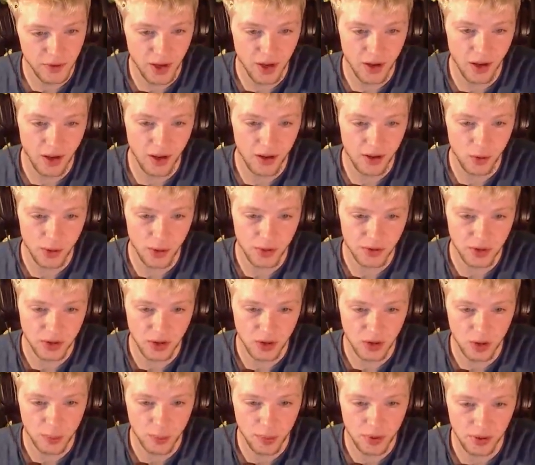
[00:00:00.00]
I don't like the
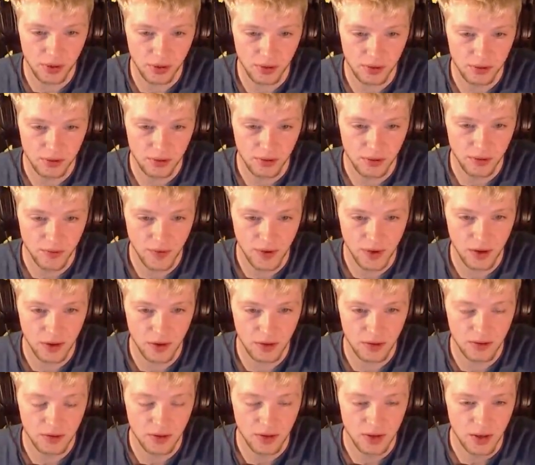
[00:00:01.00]
clipping
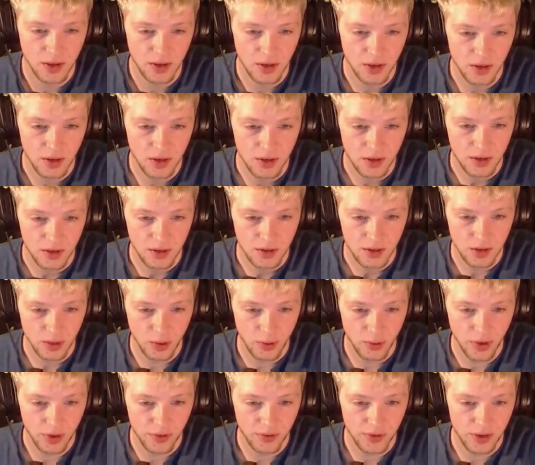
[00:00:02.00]
there. You
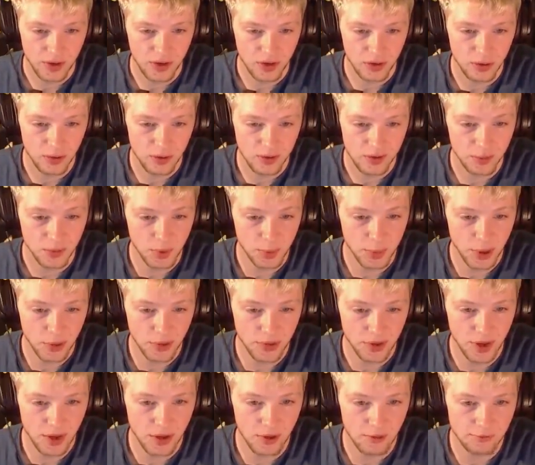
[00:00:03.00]
would think they could do something about
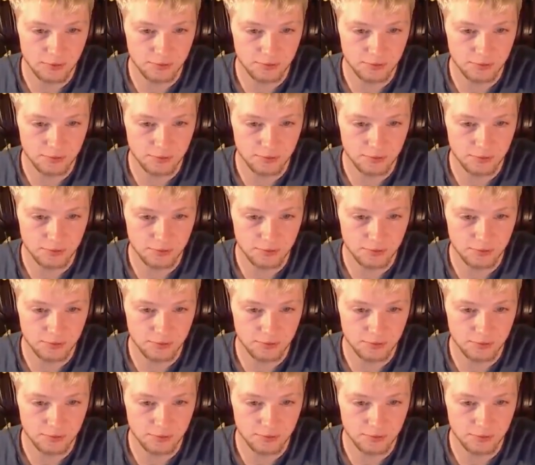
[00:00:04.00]
that.